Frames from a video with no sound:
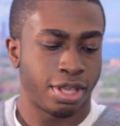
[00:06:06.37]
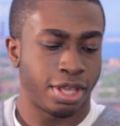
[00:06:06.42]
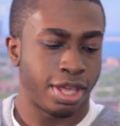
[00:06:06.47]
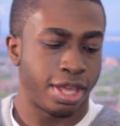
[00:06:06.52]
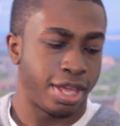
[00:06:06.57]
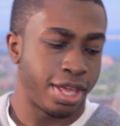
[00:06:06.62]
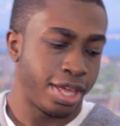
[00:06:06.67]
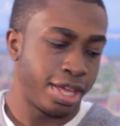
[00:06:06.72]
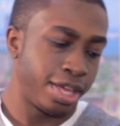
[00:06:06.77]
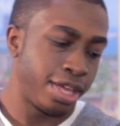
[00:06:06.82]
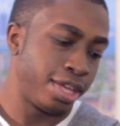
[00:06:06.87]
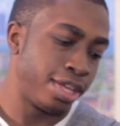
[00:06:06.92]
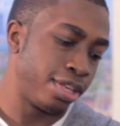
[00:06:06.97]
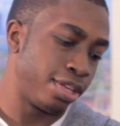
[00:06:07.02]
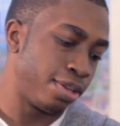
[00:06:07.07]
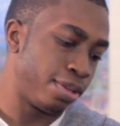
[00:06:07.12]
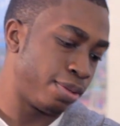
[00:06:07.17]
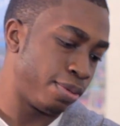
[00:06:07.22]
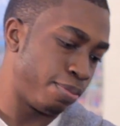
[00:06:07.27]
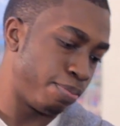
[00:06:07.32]

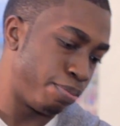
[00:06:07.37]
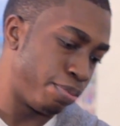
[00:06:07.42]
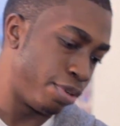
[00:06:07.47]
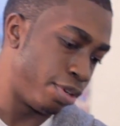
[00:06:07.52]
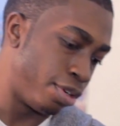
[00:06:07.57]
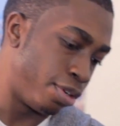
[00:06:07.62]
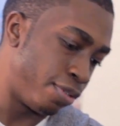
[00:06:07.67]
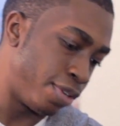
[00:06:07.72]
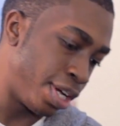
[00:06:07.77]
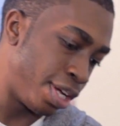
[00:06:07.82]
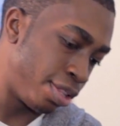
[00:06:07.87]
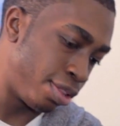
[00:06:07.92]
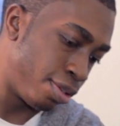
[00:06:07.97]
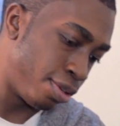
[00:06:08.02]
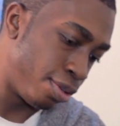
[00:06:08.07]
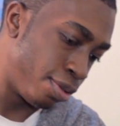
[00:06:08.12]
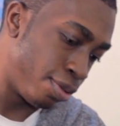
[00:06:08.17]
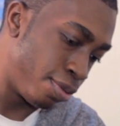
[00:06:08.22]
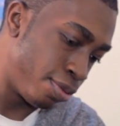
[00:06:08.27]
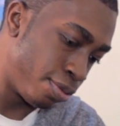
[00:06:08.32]
and put it right
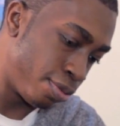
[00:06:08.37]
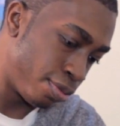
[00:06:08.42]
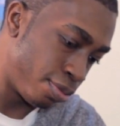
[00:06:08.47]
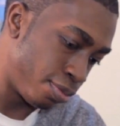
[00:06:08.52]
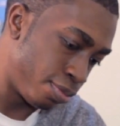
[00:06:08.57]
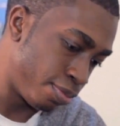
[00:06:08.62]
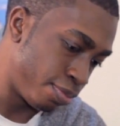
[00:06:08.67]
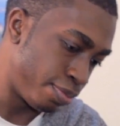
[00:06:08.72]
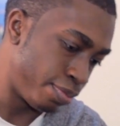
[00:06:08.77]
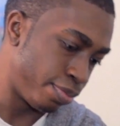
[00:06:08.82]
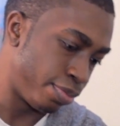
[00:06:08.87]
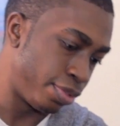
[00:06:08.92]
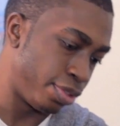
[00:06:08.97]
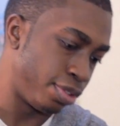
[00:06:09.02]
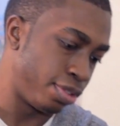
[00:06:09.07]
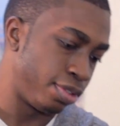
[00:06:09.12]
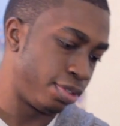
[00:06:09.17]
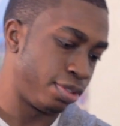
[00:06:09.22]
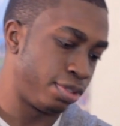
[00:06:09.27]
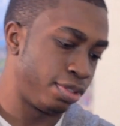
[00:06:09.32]
through
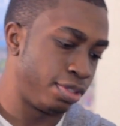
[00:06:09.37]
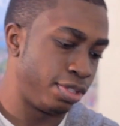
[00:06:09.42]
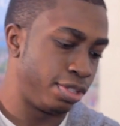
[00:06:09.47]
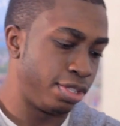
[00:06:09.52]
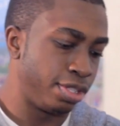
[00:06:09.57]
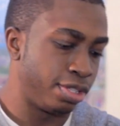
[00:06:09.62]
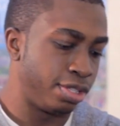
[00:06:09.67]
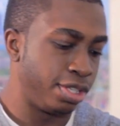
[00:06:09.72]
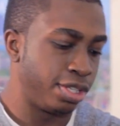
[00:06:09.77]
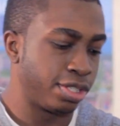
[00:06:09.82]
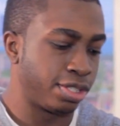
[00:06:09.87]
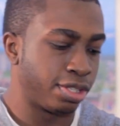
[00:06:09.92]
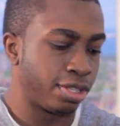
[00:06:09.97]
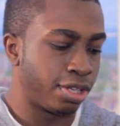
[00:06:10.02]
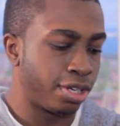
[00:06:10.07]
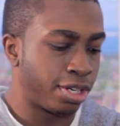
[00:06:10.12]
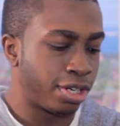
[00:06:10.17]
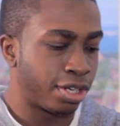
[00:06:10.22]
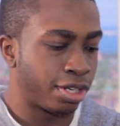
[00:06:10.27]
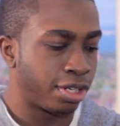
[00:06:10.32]
the
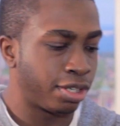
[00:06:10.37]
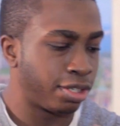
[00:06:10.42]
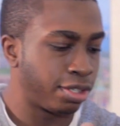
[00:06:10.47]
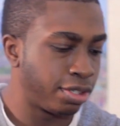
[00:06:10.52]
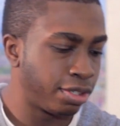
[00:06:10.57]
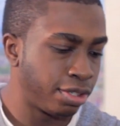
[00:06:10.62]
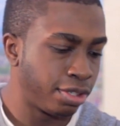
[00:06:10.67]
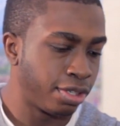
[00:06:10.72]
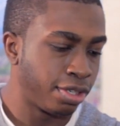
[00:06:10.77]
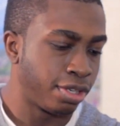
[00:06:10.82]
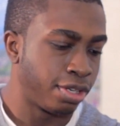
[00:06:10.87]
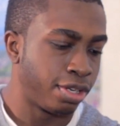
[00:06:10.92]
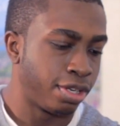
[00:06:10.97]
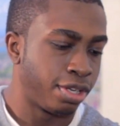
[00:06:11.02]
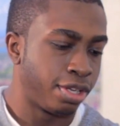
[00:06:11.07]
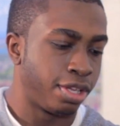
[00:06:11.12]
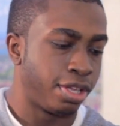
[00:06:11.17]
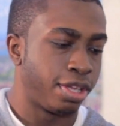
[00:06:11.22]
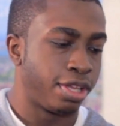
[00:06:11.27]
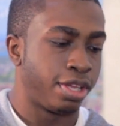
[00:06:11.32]
DSLR,
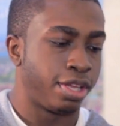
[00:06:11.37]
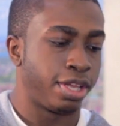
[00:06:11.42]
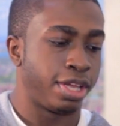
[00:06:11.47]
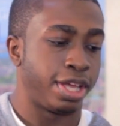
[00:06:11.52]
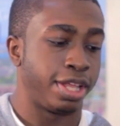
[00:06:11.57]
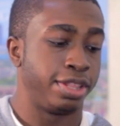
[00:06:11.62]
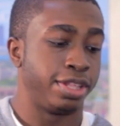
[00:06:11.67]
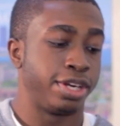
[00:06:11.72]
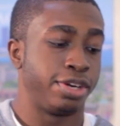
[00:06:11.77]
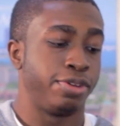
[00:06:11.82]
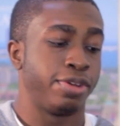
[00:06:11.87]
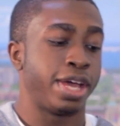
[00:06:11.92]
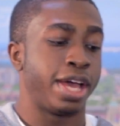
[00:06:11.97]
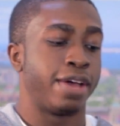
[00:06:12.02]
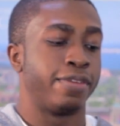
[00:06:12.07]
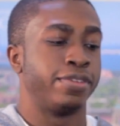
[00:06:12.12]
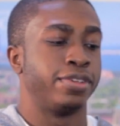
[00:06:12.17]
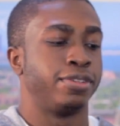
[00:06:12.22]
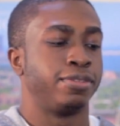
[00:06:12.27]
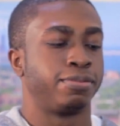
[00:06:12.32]
and there you
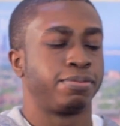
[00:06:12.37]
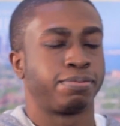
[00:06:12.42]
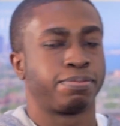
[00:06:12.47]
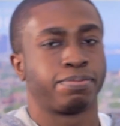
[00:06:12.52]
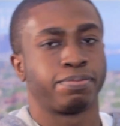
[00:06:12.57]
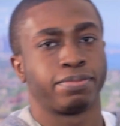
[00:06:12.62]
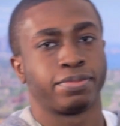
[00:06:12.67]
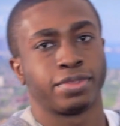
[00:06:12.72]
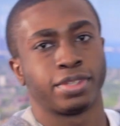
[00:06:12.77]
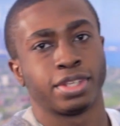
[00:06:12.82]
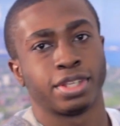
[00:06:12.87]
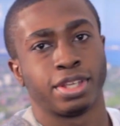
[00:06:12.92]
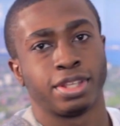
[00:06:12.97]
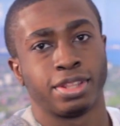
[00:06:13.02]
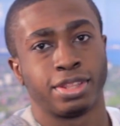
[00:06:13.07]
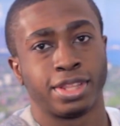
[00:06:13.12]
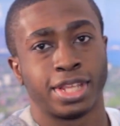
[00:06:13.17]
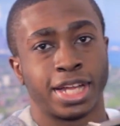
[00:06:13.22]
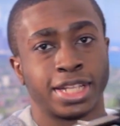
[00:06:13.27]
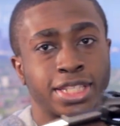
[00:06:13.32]
have it.
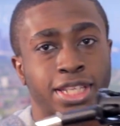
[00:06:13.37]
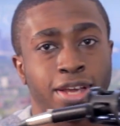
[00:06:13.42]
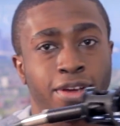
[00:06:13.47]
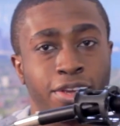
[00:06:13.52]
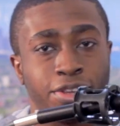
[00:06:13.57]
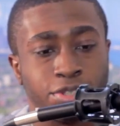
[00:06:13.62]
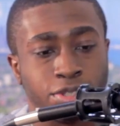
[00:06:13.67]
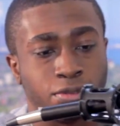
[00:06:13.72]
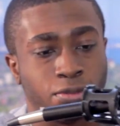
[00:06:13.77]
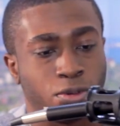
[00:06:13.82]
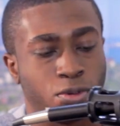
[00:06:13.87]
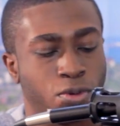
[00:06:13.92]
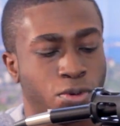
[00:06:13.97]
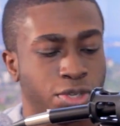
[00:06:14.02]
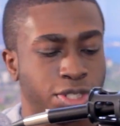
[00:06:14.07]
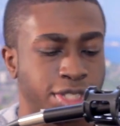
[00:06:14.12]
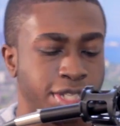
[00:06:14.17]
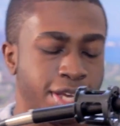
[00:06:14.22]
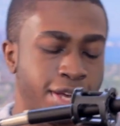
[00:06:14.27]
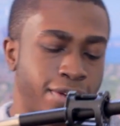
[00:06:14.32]
That's how I used to
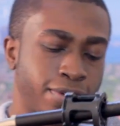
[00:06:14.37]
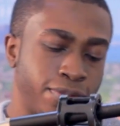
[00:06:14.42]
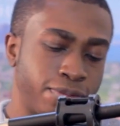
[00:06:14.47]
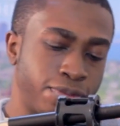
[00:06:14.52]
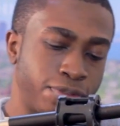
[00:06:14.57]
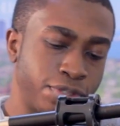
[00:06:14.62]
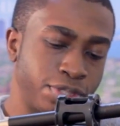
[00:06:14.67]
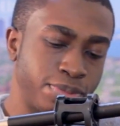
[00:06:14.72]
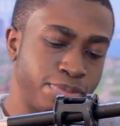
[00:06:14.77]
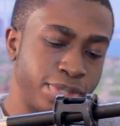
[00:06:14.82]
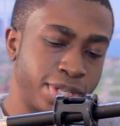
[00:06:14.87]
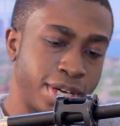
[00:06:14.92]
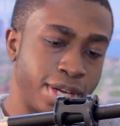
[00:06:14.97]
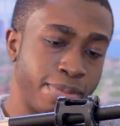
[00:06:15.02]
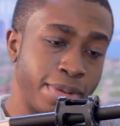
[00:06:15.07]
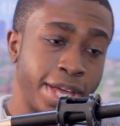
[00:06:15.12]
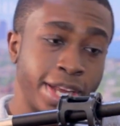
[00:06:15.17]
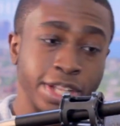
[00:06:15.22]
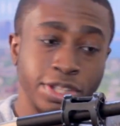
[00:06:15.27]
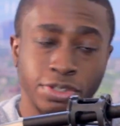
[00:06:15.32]
record sound for some
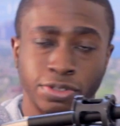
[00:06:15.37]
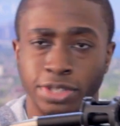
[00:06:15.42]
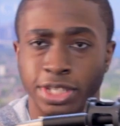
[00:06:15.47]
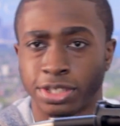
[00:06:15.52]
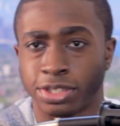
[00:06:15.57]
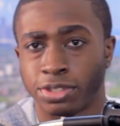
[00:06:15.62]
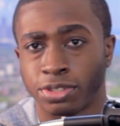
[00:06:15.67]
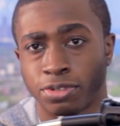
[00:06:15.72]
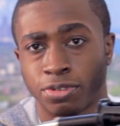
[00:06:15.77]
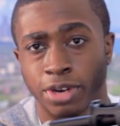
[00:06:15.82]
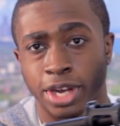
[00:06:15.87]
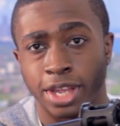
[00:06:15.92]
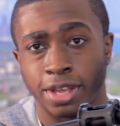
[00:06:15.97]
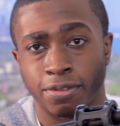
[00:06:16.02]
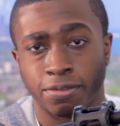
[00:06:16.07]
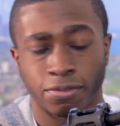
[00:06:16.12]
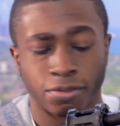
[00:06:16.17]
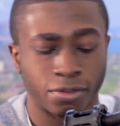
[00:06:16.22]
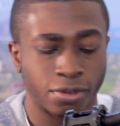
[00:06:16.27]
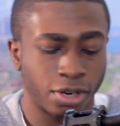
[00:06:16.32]
time. And this is
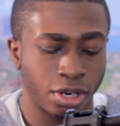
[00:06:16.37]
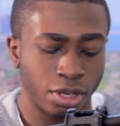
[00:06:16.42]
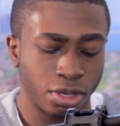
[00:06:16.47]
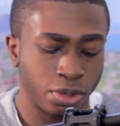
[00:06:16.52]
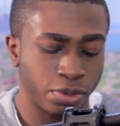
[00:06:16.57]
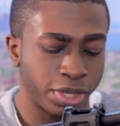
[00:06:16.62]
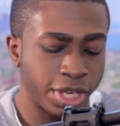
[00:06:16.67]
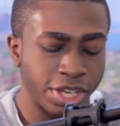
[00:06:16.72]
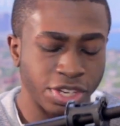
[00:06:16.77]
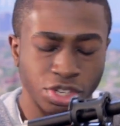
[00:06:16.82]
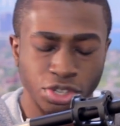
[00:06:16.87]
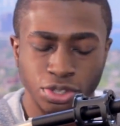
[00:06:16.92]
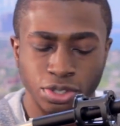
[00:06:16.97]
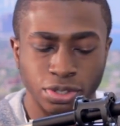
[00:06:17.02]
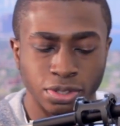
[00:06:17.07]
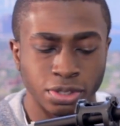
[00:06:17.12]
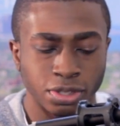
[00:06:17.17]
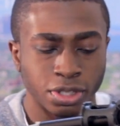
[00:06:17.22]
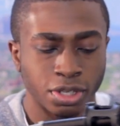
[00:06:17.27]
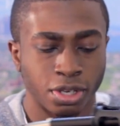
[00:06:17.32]
great for
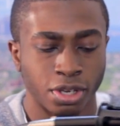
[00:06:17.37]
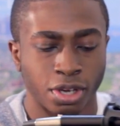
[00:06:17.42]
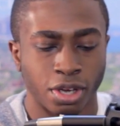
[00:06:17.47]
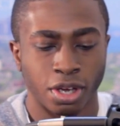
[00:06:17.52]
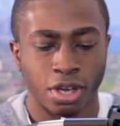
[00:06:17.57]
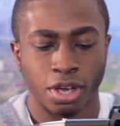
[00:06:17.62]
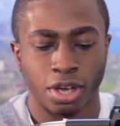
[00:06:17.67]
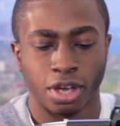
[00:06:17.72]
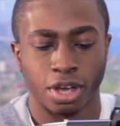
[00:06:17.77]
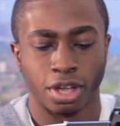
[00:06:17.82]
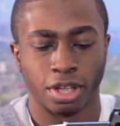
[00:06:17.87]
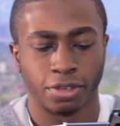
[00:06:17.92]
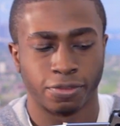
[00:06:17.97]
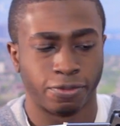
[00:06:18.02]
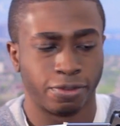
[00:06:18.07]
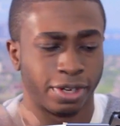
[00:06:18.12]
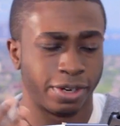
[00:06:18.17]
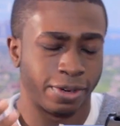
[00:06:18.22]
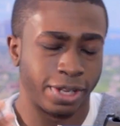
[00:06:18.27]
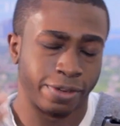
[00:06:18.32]
location, for
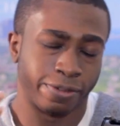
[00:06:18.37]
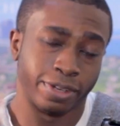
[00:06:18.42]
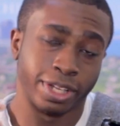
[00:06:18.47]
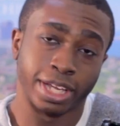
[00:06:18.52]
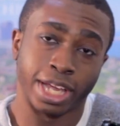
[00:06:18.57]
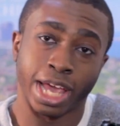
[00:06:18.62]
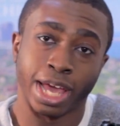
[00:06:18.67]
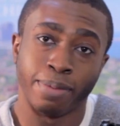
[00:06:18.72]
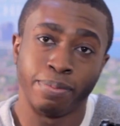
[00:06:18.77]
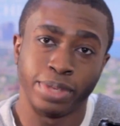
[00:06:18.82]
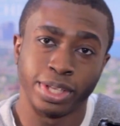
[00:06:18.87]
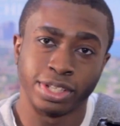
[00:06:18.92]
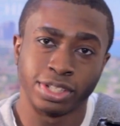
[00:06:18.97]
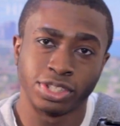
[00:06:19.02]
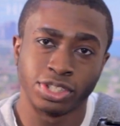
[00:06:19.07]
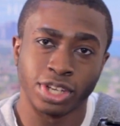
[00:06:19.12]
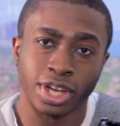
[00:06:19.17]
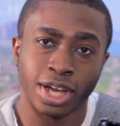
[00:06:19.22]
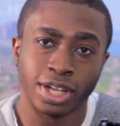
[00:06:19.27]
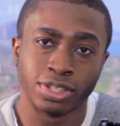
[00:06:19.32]
like ambient
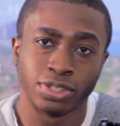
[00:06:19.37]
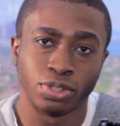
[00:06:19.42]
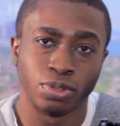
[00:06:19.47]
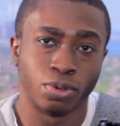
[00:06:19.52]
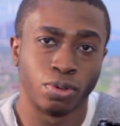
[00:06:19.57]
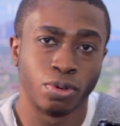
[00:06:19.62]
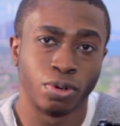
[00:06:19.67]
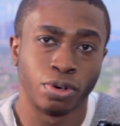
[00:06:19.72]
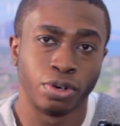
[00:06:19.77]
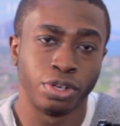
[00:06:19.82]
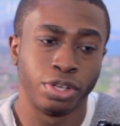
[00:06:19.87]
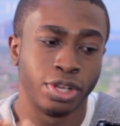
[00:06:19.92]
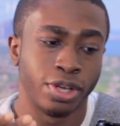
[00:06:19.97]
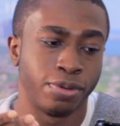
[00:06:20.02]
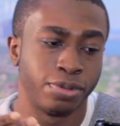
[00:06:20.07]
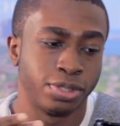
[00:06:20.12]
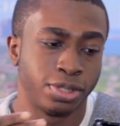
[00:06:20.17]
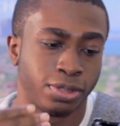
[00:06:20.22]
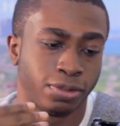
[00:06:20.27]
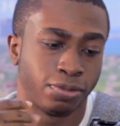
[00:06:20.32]
shots, or
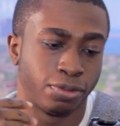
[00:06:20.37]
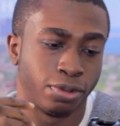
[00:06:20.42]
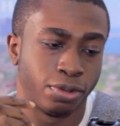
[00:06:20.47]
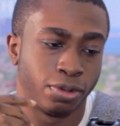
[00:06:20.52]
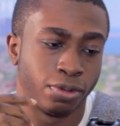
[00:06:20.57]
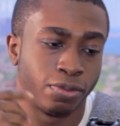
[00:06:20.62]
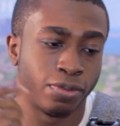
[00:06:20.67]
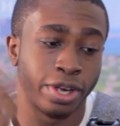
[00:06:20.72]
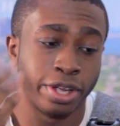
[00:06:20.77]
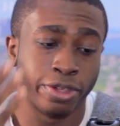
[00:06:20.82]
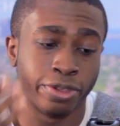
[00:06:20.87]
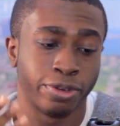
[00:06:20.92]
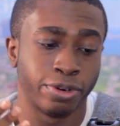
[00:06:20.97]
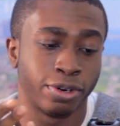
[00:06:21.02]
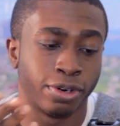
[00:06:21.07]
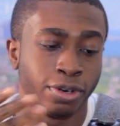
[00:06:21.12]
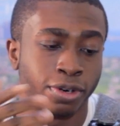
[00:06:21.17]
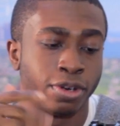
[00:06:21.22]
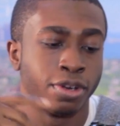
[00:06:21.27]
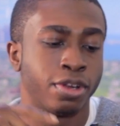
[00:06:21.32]
just for
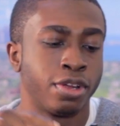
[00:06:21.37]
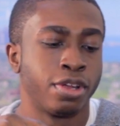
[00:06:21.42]
regular